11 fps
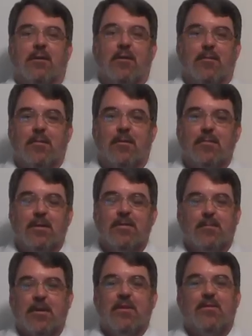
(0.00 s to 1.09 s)
a golf ball, but it
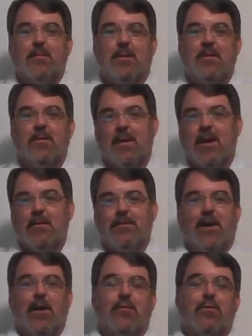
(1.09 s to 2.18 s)
depends upon the
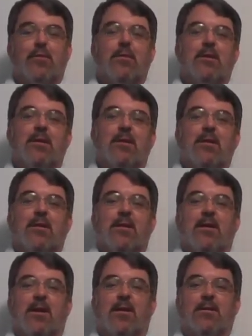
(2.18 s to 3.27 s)
manufacturer.
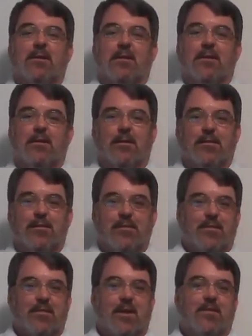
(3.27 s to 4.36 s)
And, uh, and also
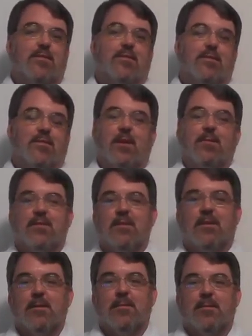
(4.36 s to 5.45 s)
the sizes and shapes of
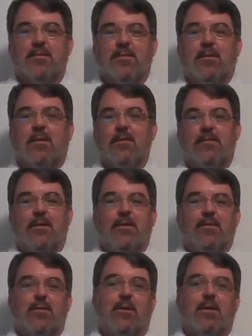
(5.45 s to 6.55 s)
the dimples uh,
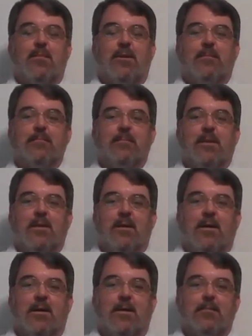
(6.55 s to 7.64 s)
varies quite a bit.
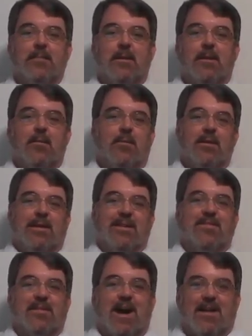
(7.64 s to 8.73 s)
Um, it really
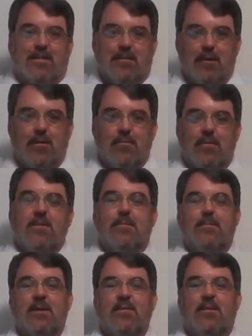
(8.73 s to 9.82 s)
is not known what the
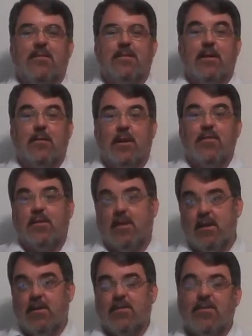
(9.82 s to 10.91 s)
best configuration
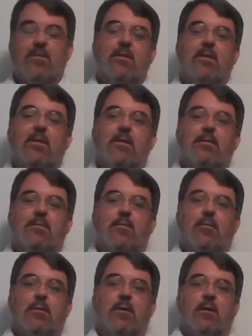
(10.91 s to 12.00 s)
is
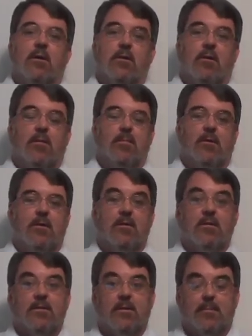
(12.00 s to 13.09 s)
for a golf
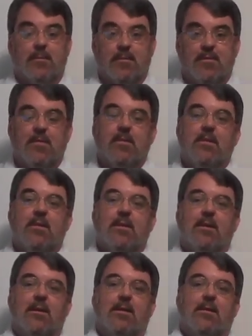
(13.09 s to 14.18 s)
ball dimples.
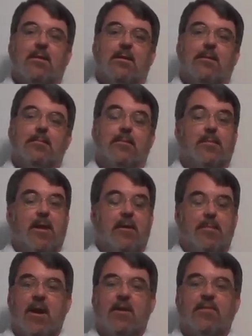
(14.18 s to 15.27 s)
And um, the
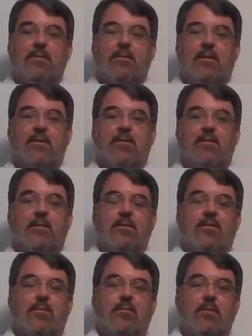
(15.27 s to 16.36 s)
mathematics of it is,
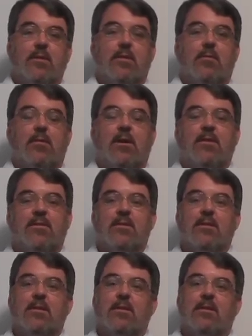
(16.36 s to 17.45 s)
is really quite
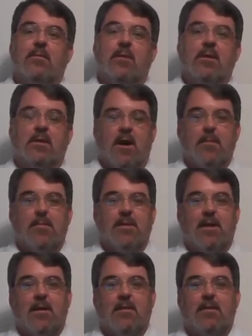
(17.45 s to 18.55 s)
quite
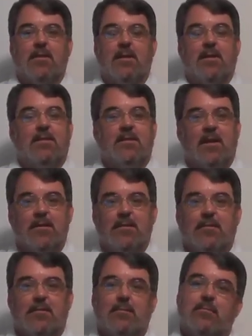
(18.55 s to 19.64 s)
complicated and, and
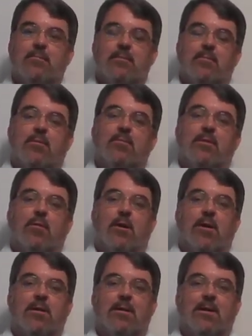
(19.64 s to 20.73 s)
technical would
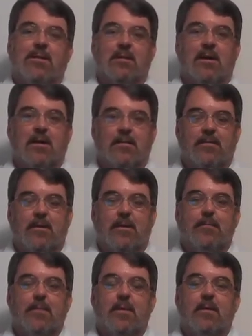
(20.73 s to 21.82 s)
require a lot of uh,
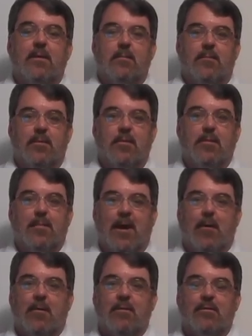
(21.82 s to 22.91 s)
computing
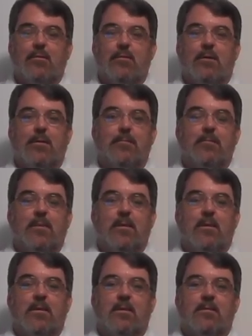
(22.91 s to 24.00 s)
power to, uh,
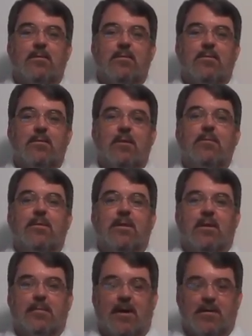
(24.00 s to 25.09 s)
to, to even
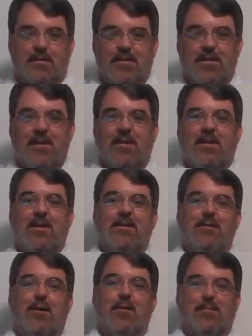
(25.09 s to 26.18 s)
think about designing a
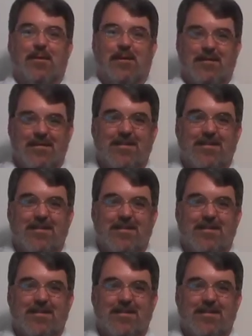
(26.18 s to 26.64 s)
golf ball